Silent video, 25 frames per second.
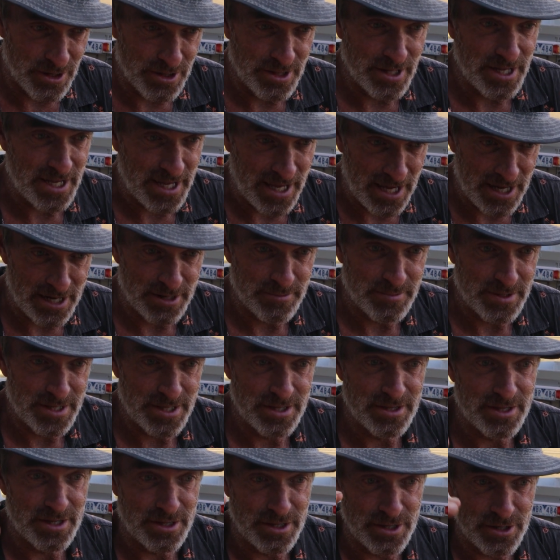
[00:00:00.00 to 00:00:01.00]
on the
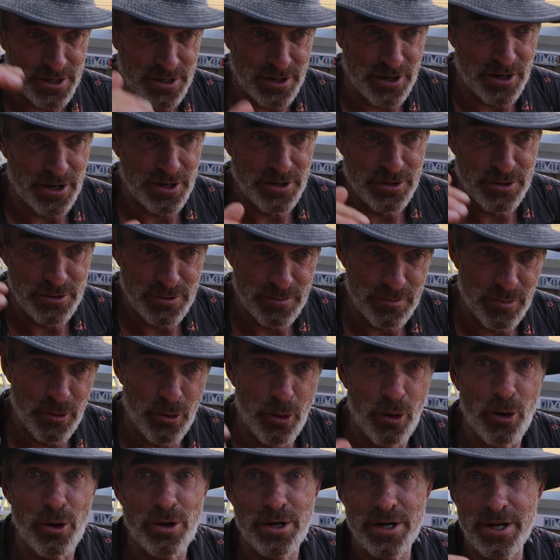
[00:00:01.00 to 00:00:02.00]
canopy that the guy who
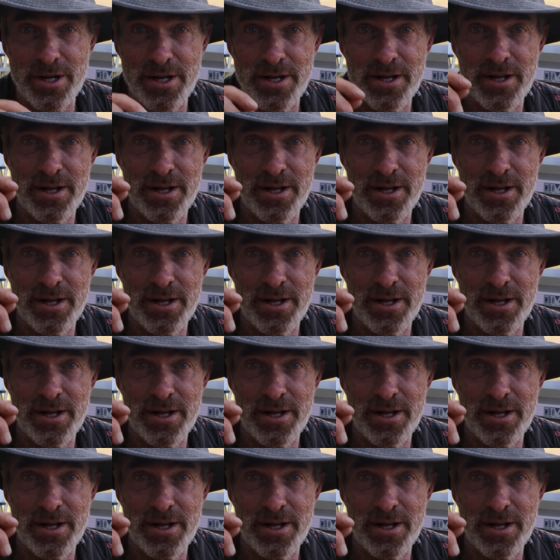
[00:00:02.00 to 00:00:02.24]
bought